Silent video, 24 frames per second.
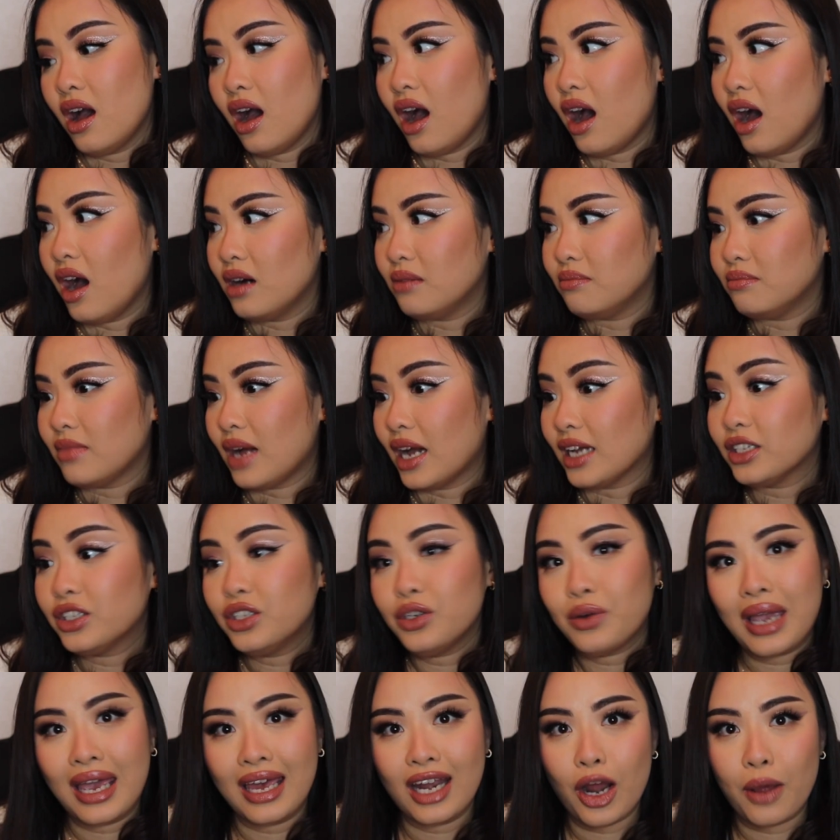I
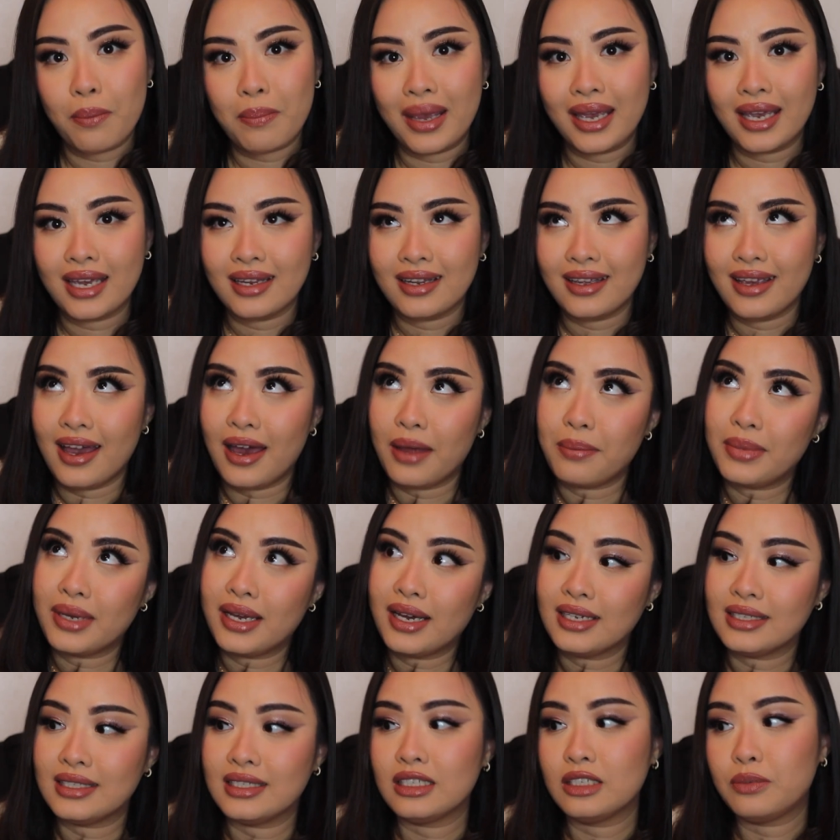still cannot make it yet
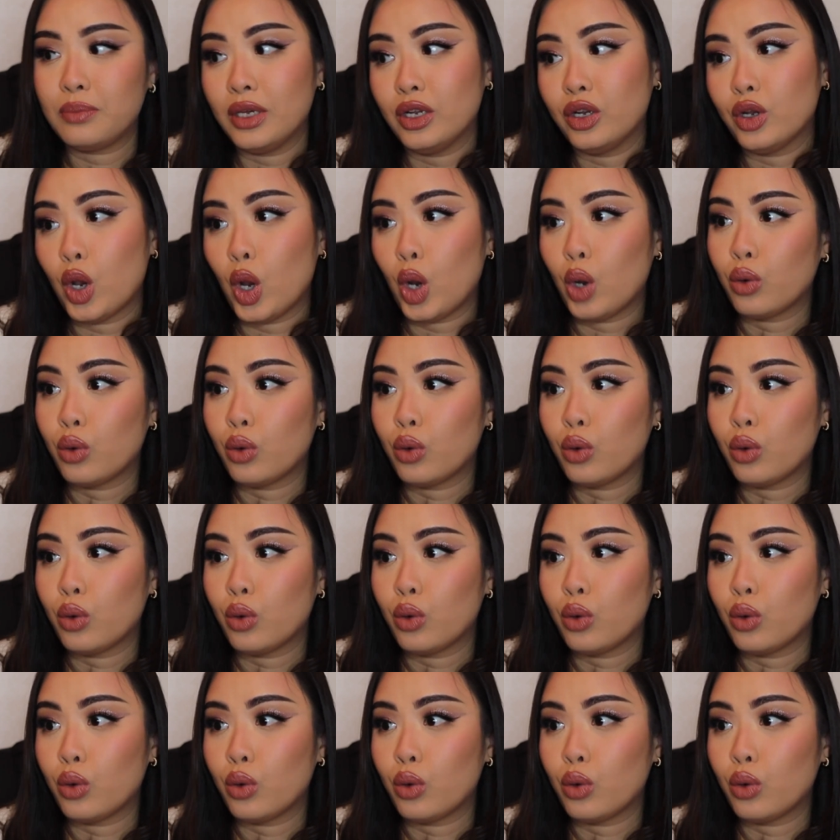because it's been